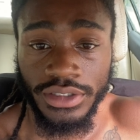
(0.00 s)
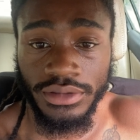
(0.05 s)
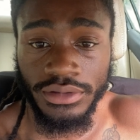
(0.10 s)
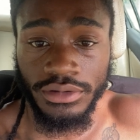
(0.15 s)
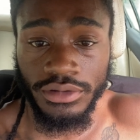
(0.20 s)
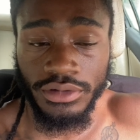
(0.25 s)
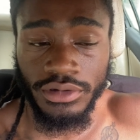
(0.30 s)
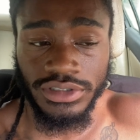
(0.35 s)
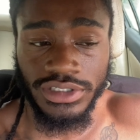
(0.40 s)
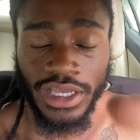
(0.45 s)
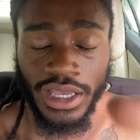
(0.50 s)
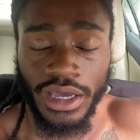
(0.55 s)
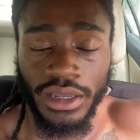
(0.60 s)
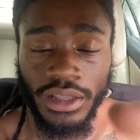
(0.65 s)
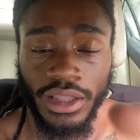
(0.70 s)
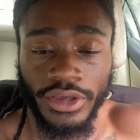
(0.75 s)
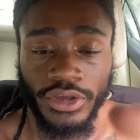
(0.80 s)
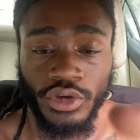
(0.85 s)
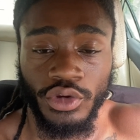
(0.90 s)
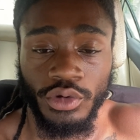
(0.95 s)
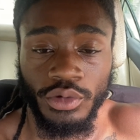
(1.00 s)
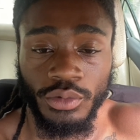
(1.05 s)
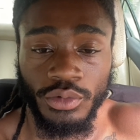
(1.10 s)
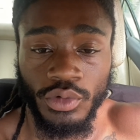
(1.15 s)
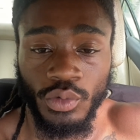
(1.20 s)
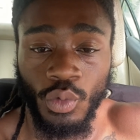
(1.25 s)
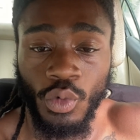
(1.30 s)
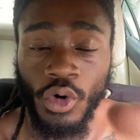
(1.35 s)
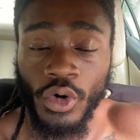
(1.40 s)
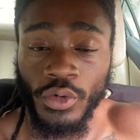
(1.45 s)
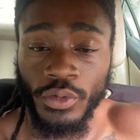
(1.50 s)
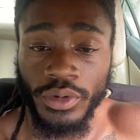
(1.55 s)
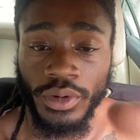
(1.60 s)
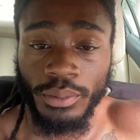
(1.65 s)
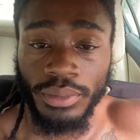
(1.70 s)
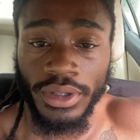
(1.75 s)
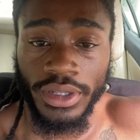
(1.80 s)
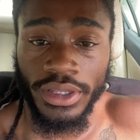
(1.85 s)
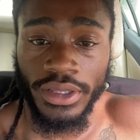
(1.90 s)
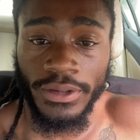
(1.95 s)
You know, it's kind of like you watering a
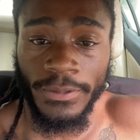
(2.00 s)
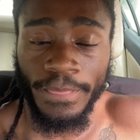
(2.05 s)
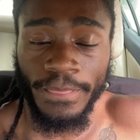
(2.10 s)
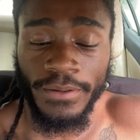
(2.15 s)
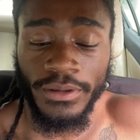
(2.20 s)
plant.